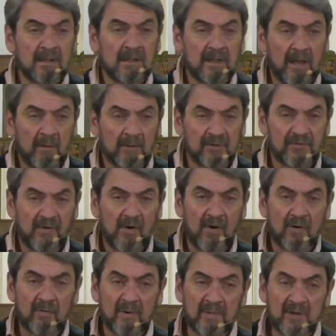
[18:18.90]
That was
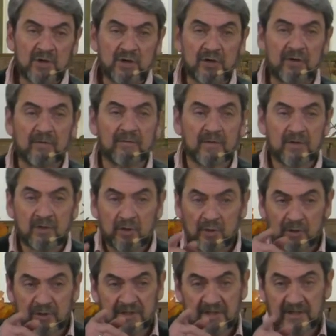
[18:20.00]
for the remission of
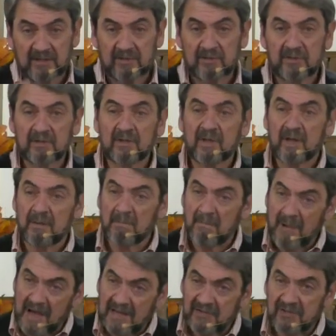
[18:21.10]
your sins and
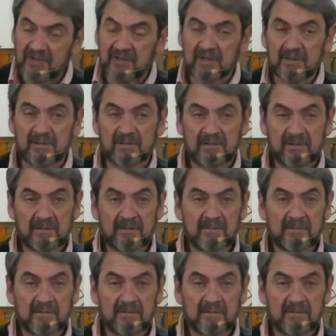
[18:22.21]
my sins.